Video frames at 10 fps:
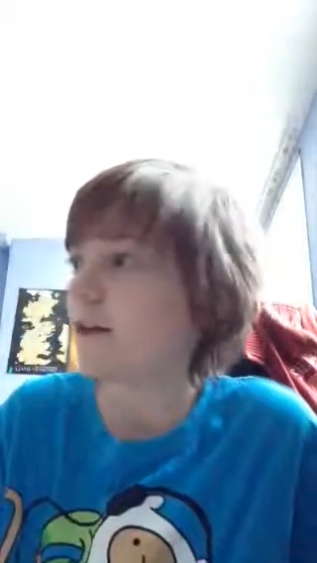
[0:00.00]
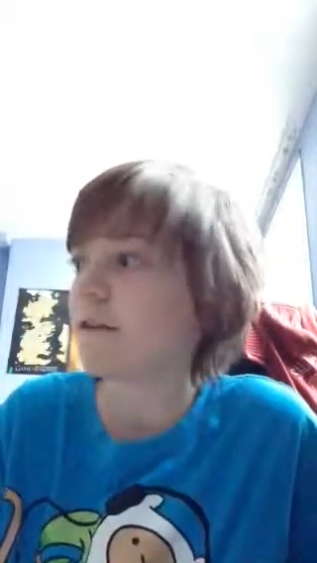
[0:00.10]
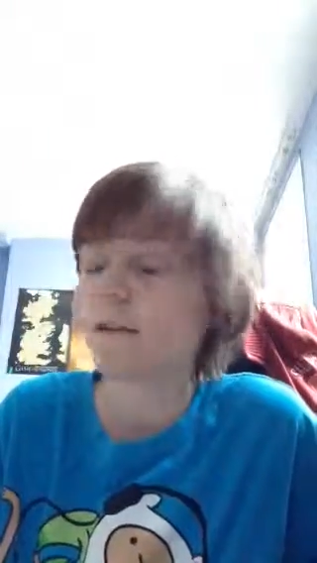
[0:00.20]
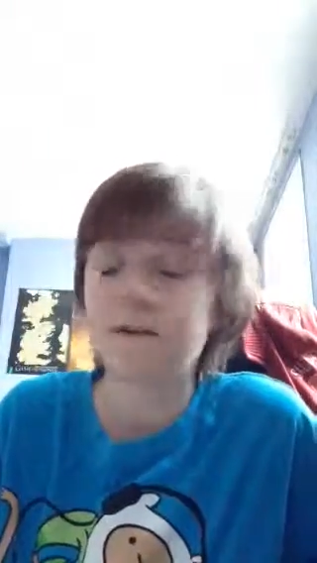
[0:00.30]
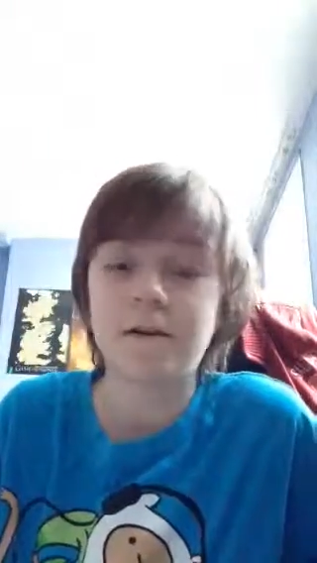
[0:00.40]

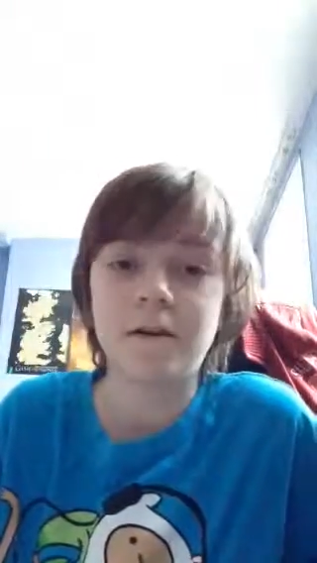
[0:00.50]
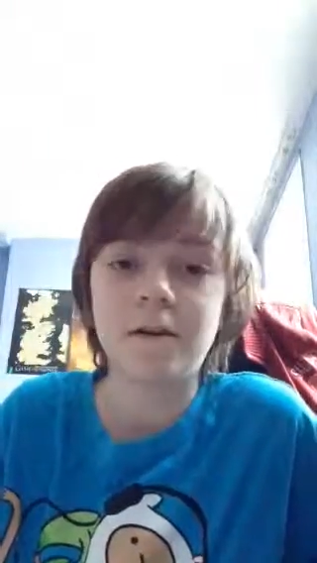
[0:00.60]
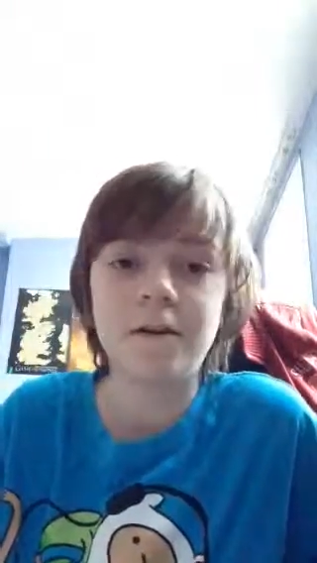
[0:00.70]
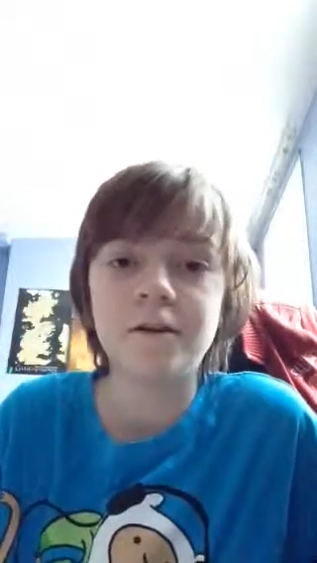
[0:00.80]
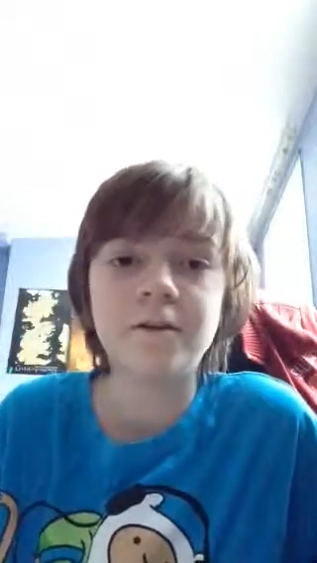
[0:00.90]
and uh,
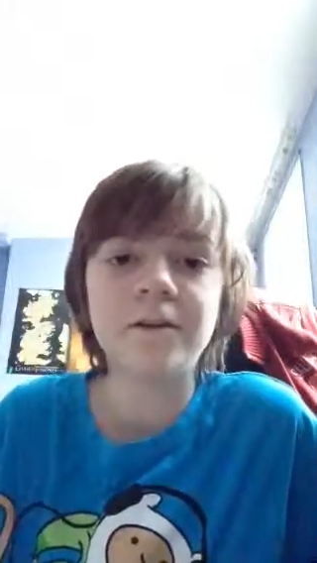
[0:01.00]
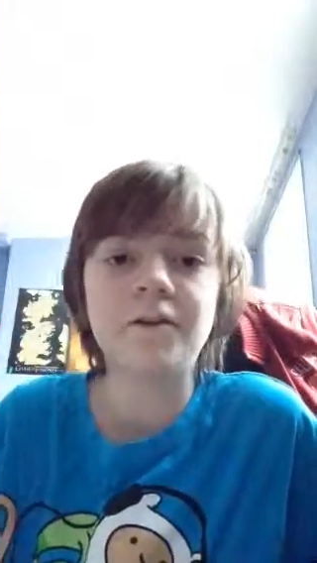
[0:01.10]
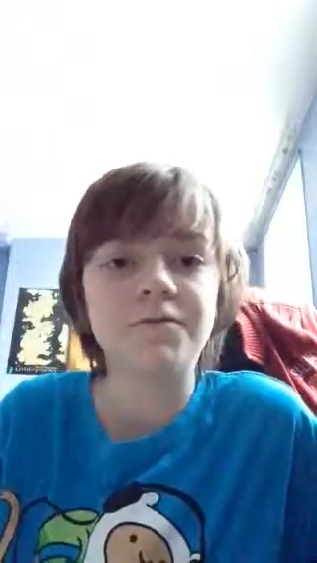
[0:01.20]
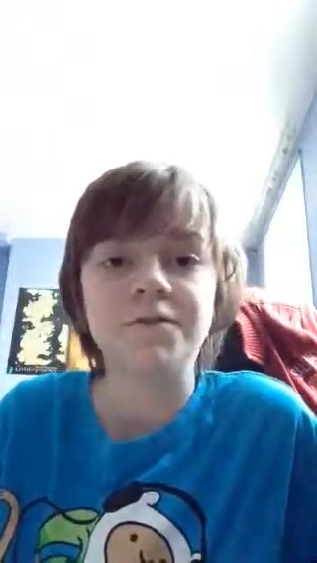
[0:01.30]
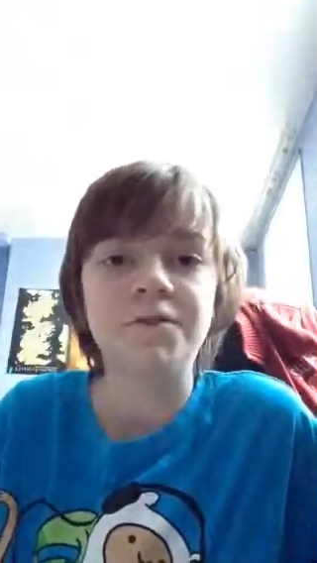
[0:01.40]
I honestly
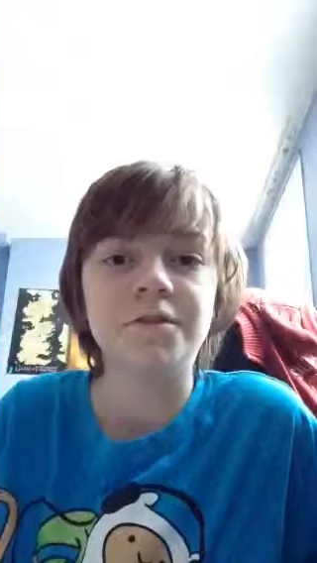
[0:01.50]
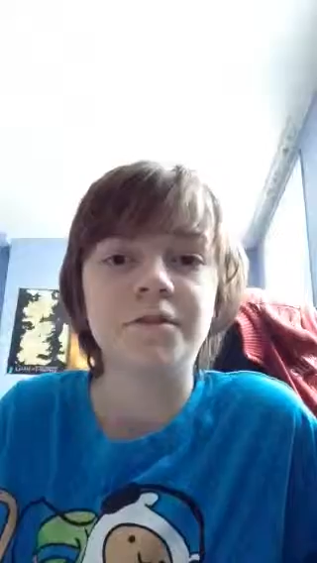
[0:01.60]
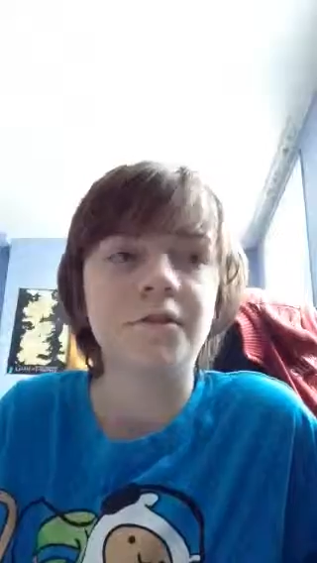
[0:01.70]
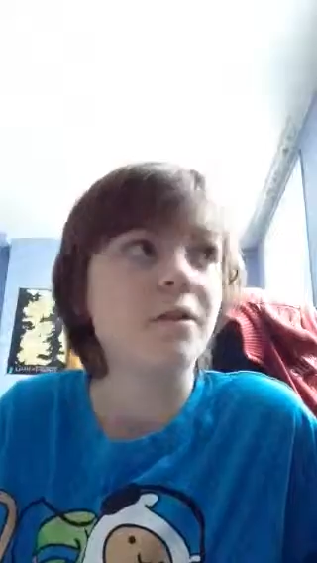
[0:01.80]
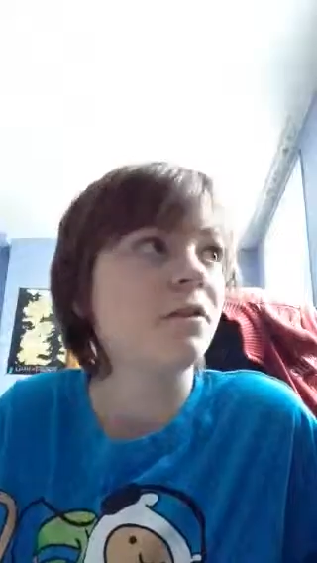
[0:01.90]
don't know what to
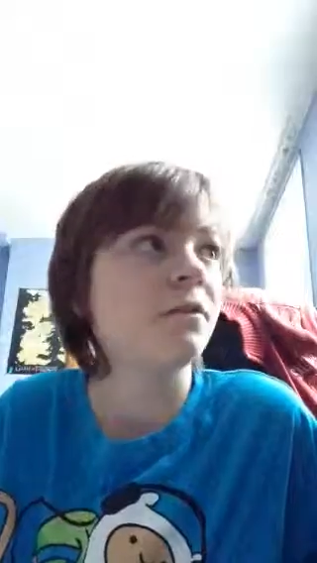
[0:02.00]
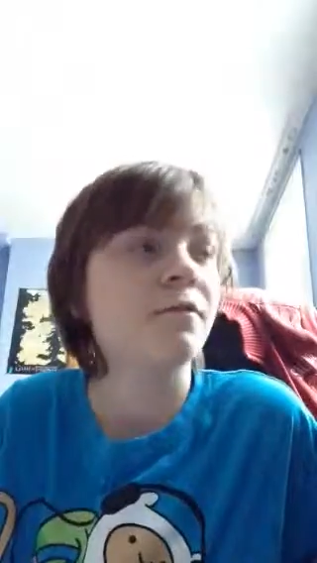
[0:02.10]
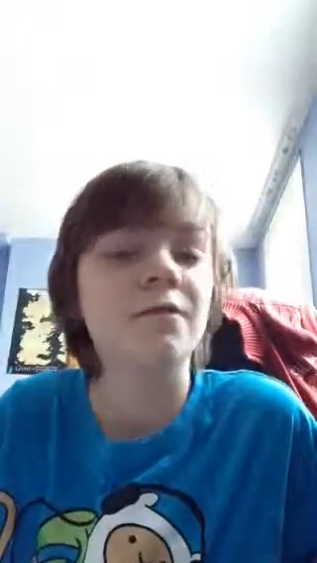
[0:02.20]
do to,